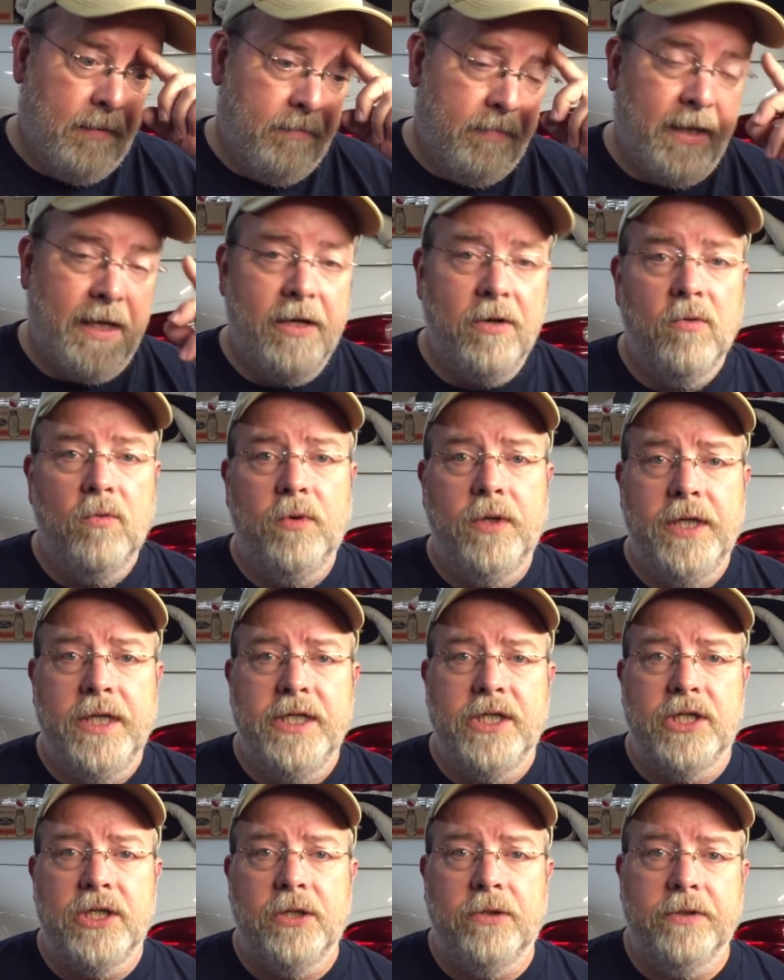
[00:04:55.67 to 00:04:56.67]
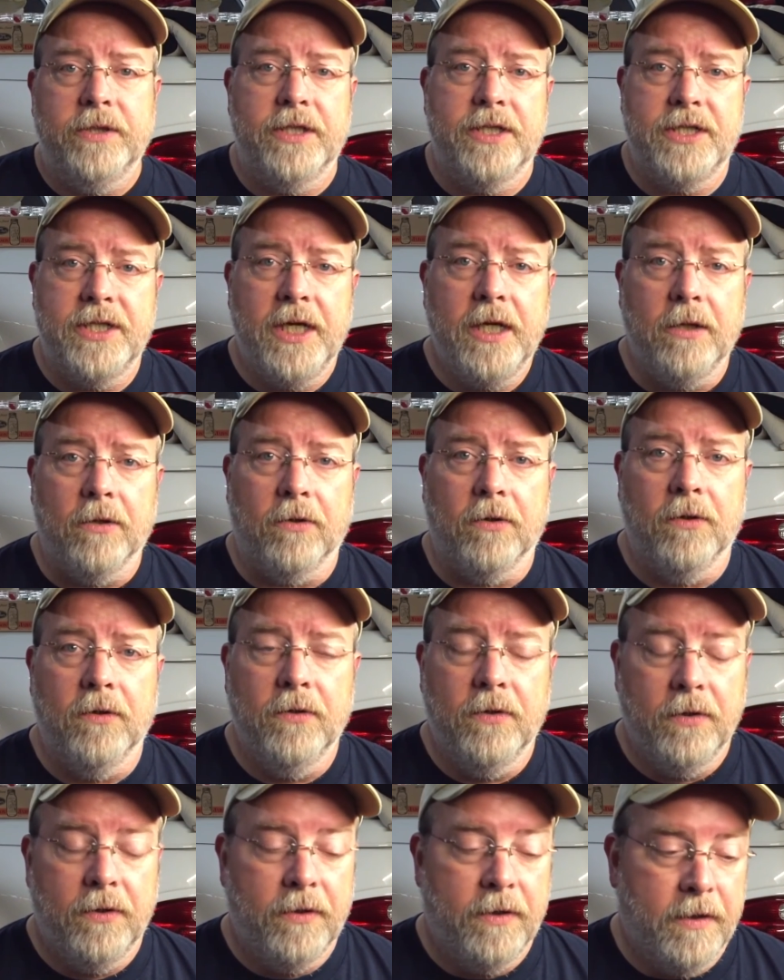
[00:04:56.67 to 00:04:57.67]
But I don't want to insult the seller.
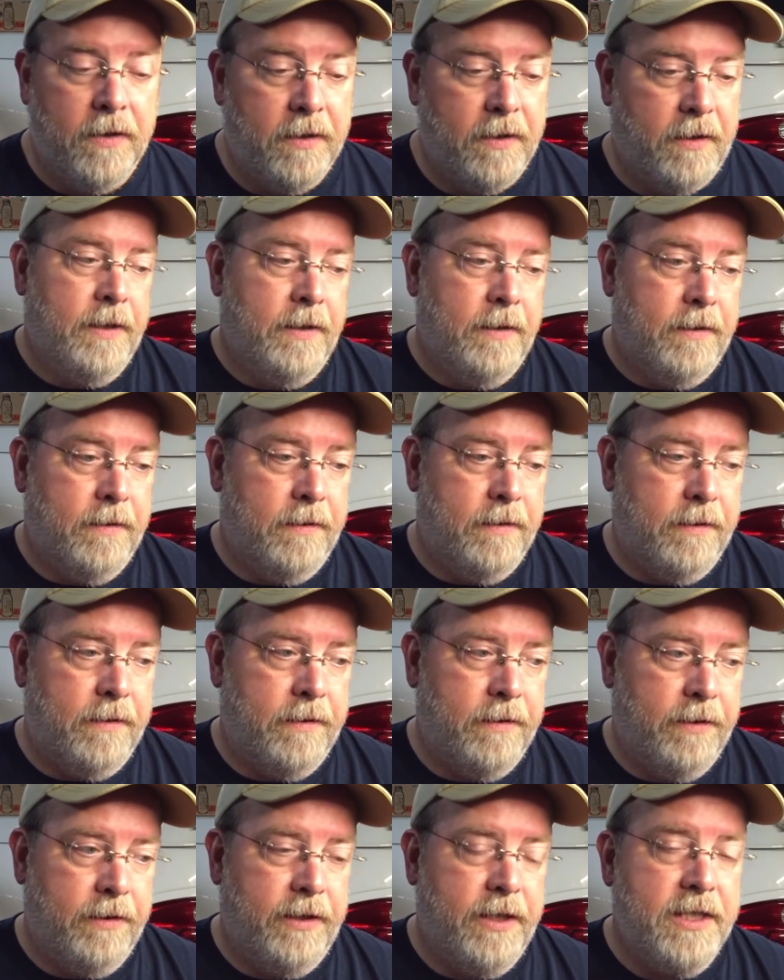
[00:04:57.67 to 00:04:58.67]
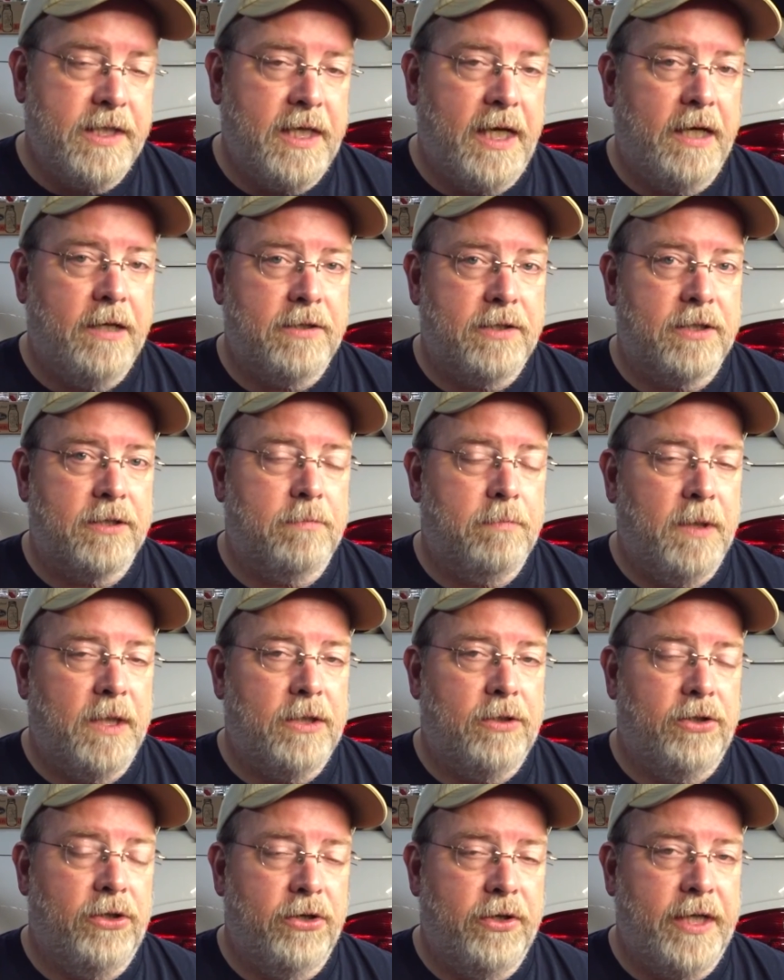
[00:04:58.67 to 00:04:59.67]
This house,
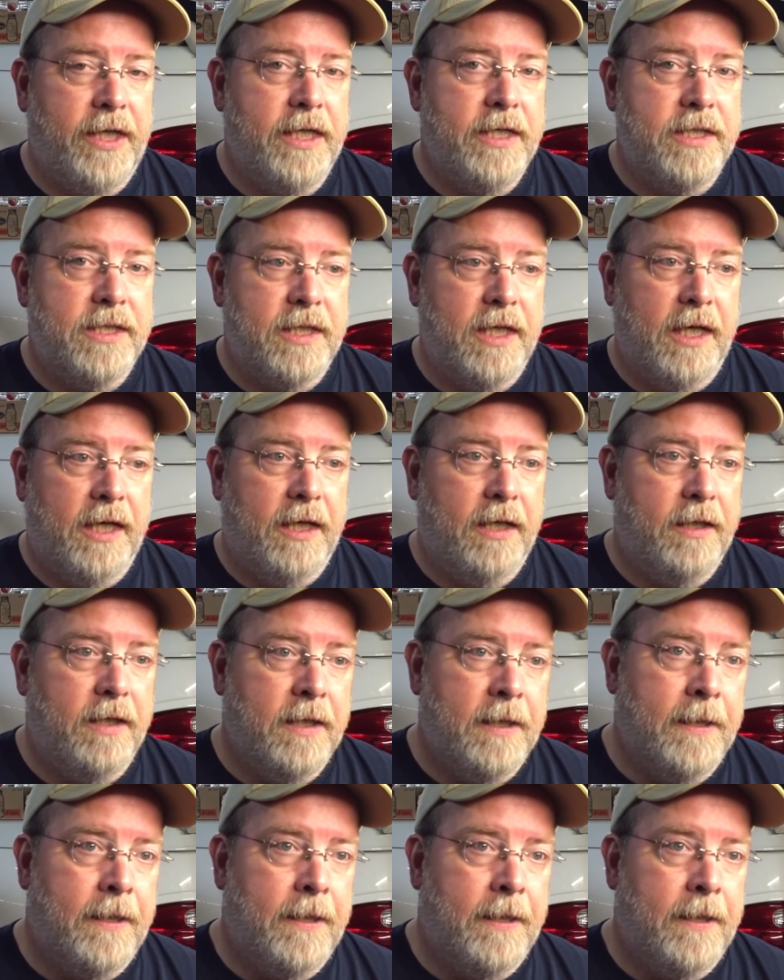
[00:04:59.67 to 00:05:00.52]
especially on the inside,